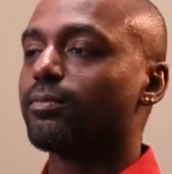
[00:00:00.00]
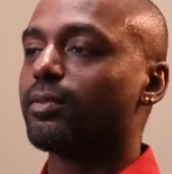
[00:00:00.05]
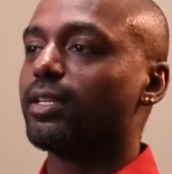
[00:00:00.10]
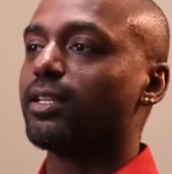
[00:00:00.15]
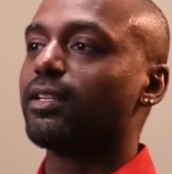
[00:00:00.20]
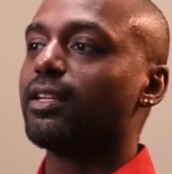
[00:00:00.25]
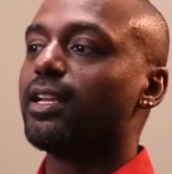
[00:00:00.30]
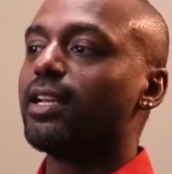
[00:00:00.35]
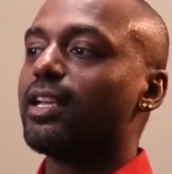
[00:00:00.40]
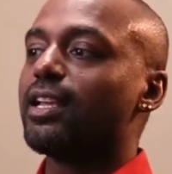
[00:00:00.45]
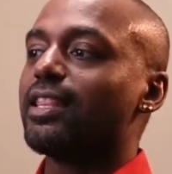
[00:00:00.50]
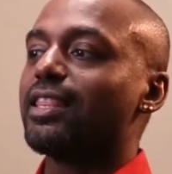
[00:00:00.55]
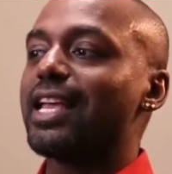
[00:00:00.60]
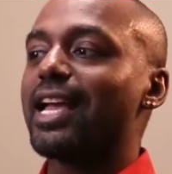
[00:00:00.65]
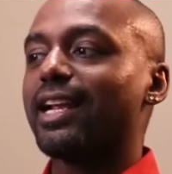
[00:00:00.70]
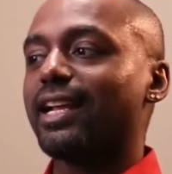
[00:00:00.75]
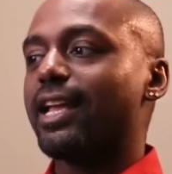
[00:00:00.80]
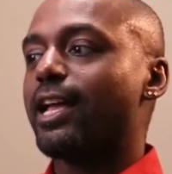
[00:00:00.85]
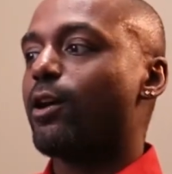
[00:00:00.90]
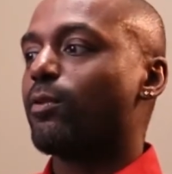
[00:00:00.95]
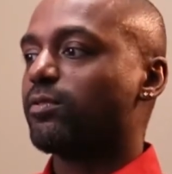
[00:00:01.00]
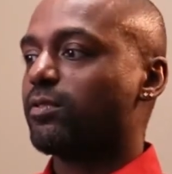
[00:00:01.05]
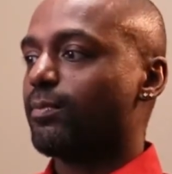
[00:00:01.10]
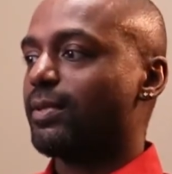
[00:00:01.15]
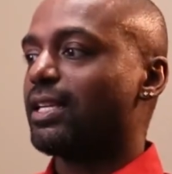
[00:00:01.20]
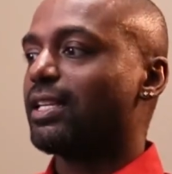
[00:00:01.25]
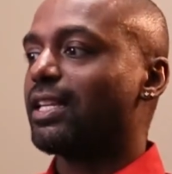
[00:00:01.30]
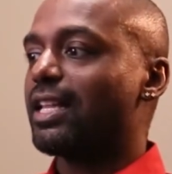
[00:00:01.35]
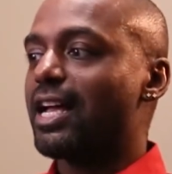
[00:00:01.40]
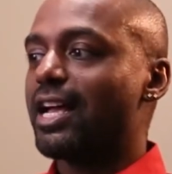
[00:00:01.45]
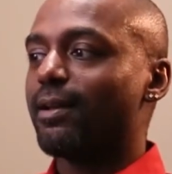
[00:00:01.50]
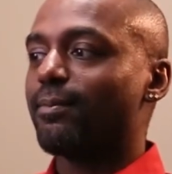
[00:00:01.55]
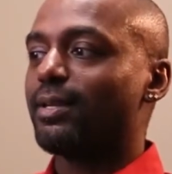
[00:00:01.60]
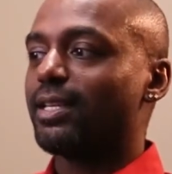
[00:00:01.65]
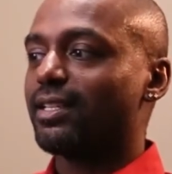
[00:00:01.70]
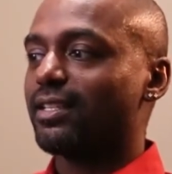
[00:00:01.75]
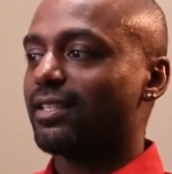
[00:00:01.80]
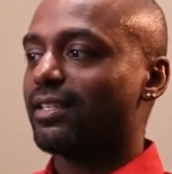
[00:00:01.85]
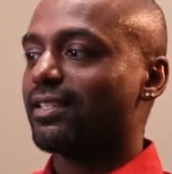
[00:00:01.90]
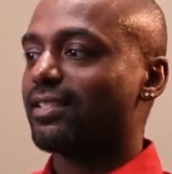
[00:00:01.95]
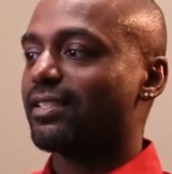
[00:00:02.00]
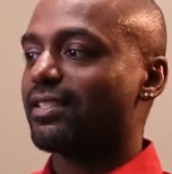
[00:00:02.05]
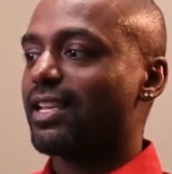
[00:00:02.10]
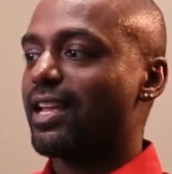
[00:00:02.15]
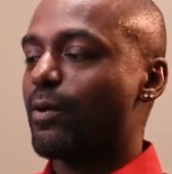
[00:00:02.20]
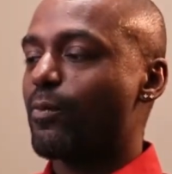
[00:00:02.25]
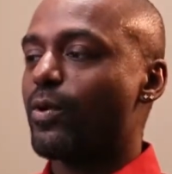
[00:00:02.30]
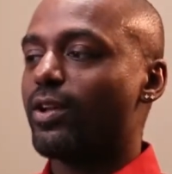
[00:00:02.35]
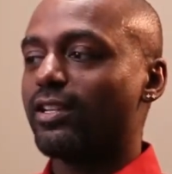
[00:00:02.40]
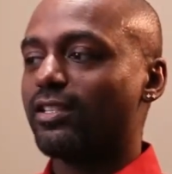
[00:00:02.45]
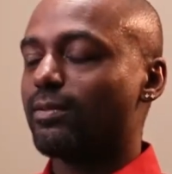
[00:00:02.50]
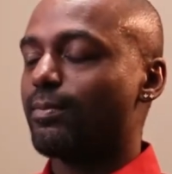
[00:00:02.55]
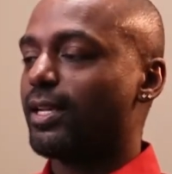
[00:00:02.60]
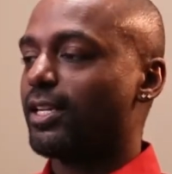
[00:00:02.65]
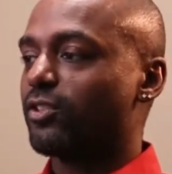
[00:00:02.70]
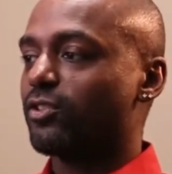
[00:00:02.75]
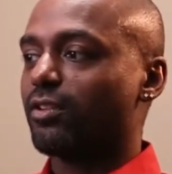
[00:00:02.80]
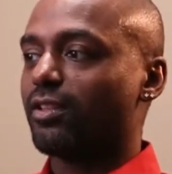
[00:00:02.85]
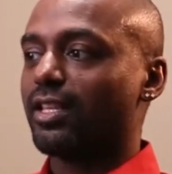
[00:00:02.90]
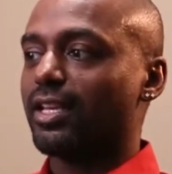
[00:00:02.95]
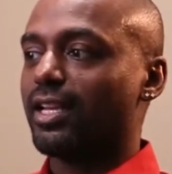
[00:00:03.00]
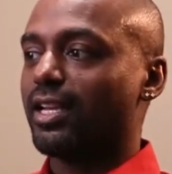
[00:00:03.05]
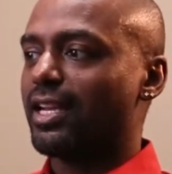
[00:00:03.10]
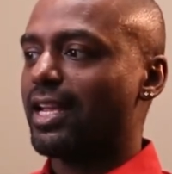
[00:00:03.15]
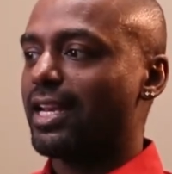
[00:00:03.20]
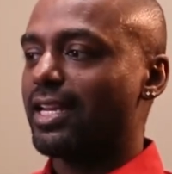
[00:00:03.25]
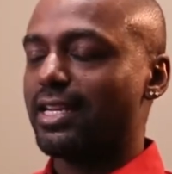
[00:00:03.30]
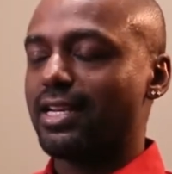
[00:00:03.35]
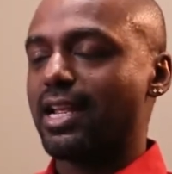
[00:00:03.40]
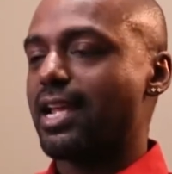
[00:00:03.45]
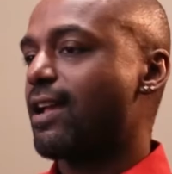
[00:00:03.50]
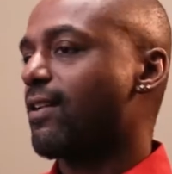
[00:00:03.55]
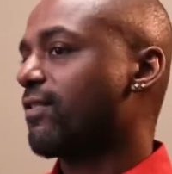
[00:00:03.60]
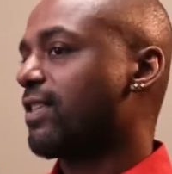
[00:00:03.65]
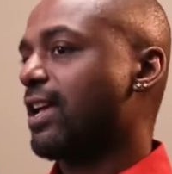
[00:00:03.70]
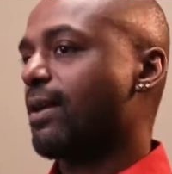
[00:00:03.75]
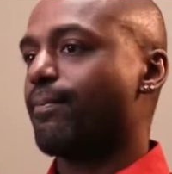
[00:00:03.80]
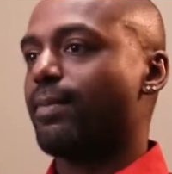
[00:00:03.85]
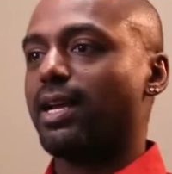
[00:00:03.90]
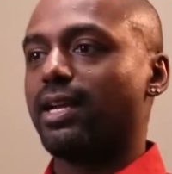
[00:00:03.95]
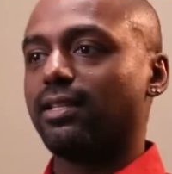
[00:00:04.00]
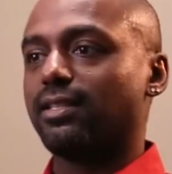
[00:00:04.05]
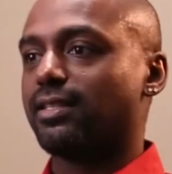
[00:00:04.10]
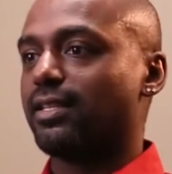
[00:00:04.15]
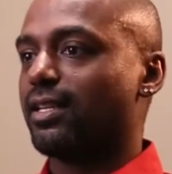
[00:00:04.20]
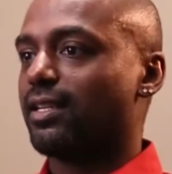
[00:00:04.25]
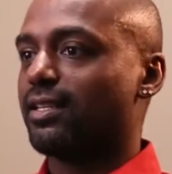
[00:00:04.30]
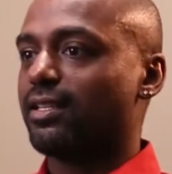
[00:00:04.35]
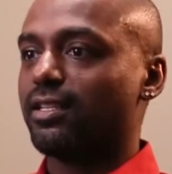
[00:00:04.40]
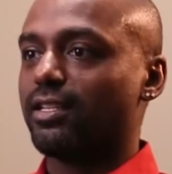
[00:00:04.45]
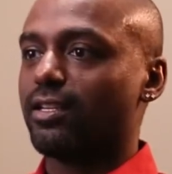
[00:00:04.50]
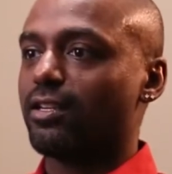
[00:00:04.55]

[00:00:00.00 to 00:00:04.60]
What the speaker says: But that helped me a lot because I wanted to make sure that I didn't have that mindset.